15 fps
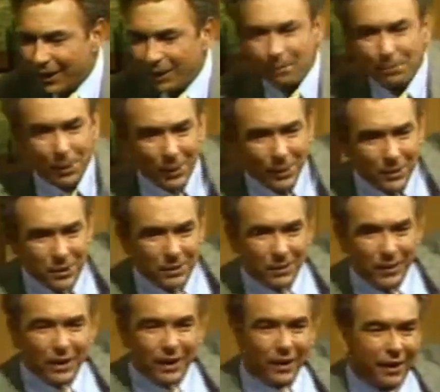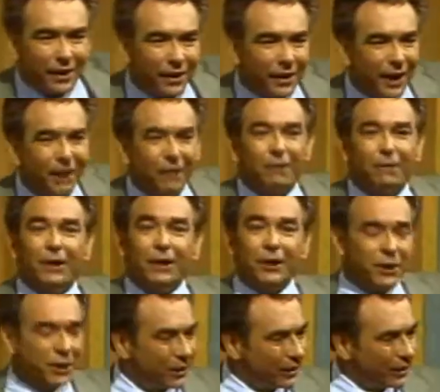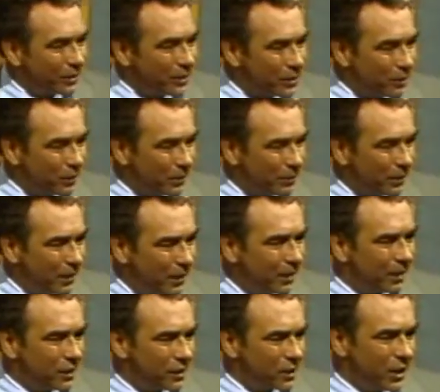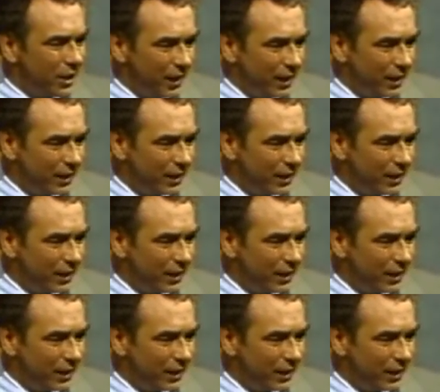and birds of the air and fish that swim in the sea.